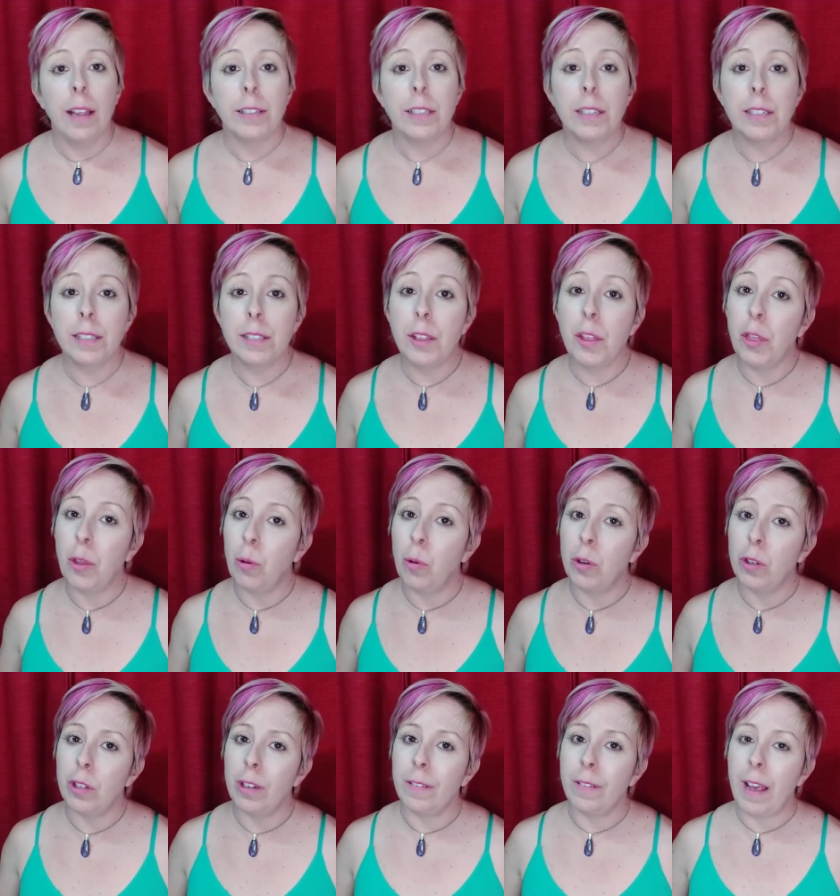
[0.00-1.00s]
just the
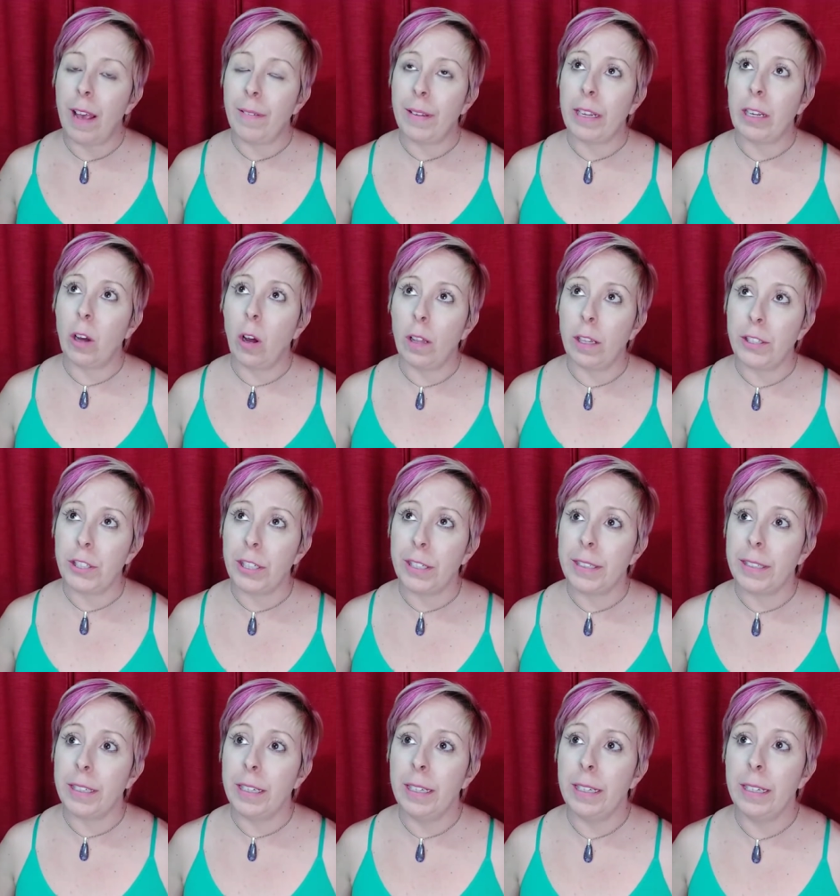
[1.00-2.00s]
thought of having
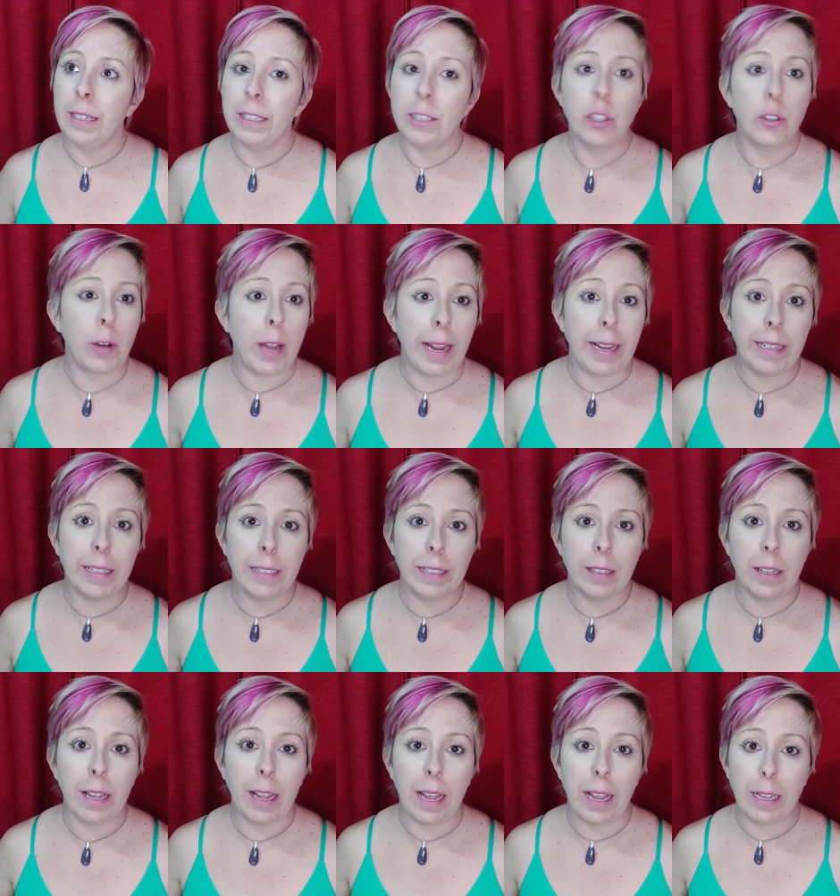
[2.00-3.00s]
collagen straight,
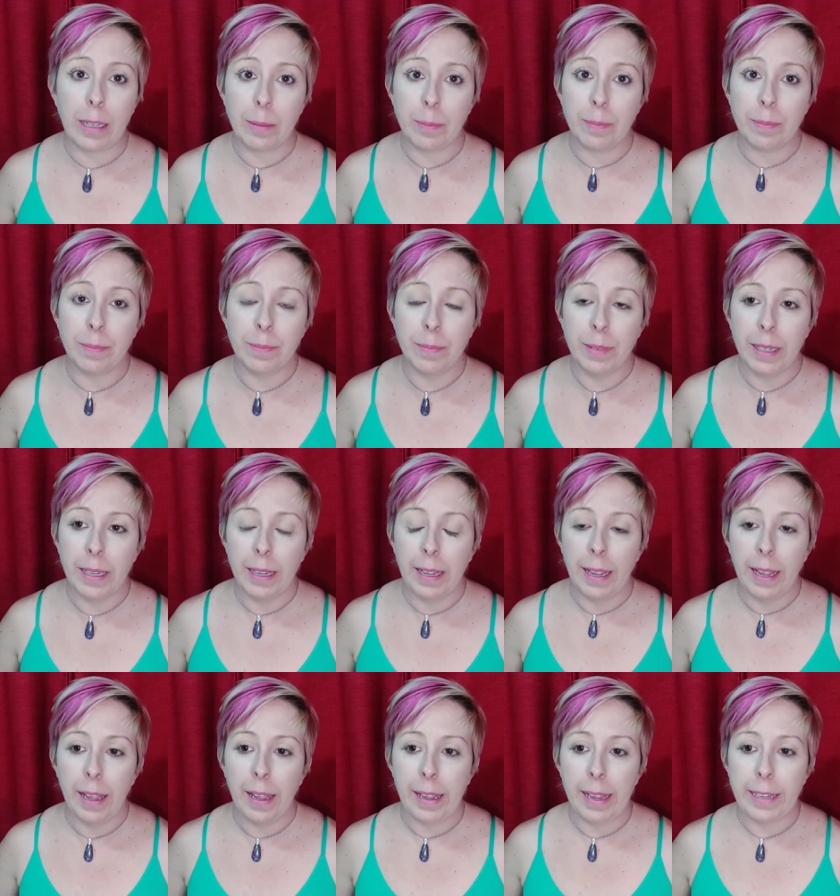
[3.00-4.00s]
um,
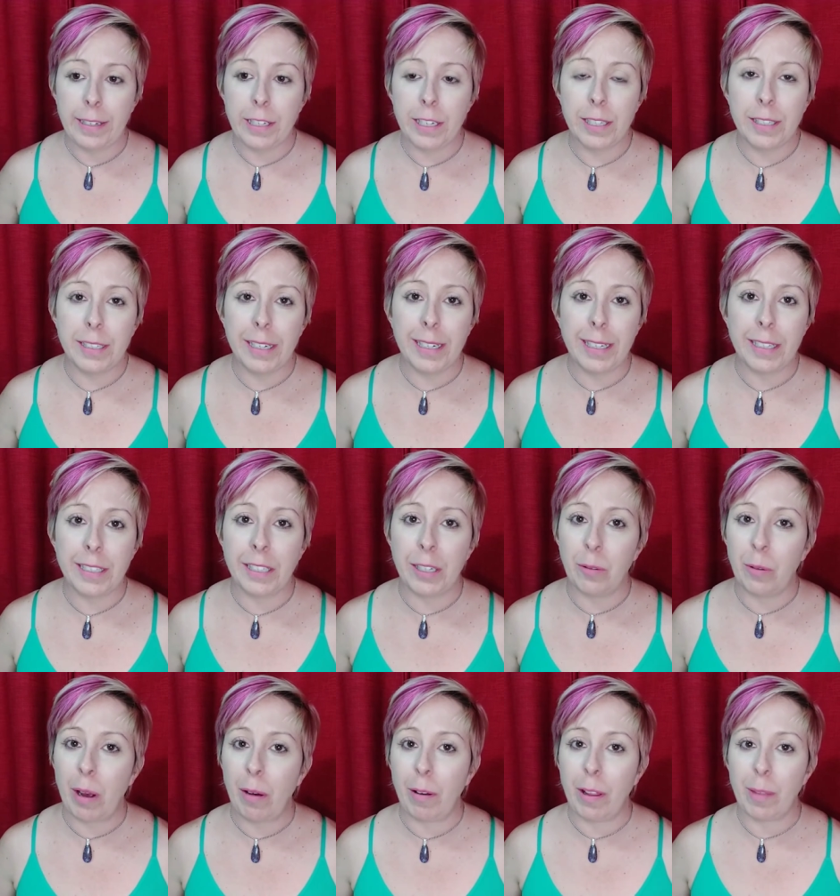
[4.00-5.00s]
it just didn't sit
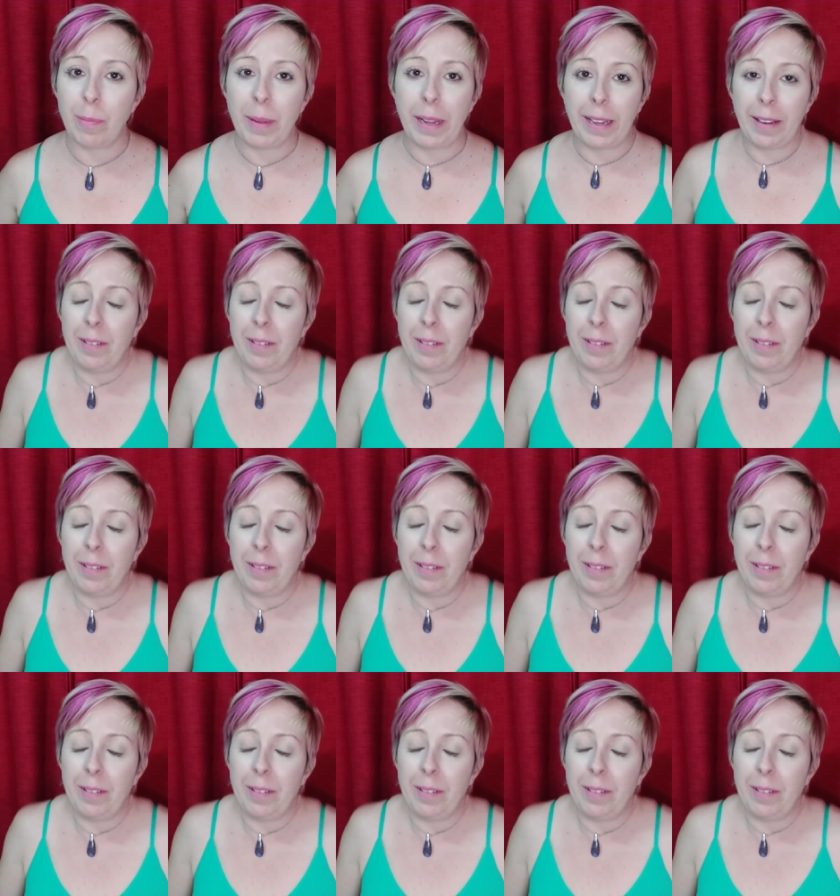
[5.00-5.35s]
well with me.